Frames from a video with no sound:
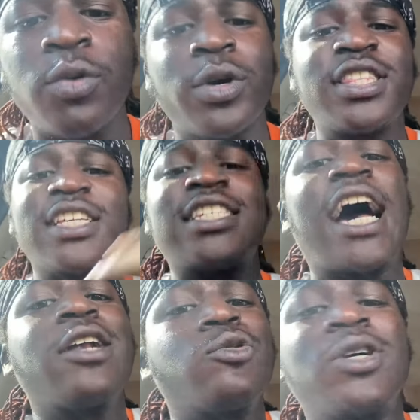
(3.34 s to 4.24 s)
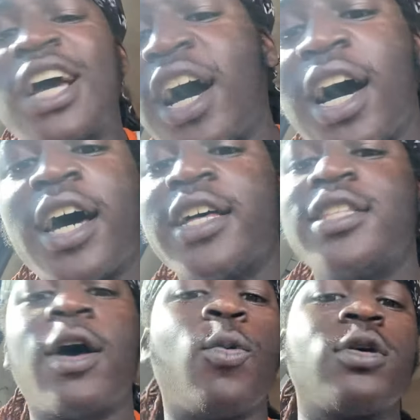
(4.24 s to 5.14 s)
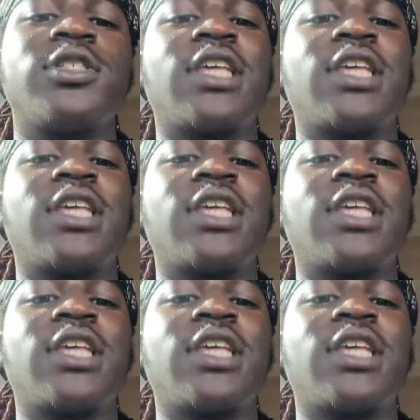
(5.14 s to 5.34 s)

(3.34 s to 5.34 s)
with the title God, that wants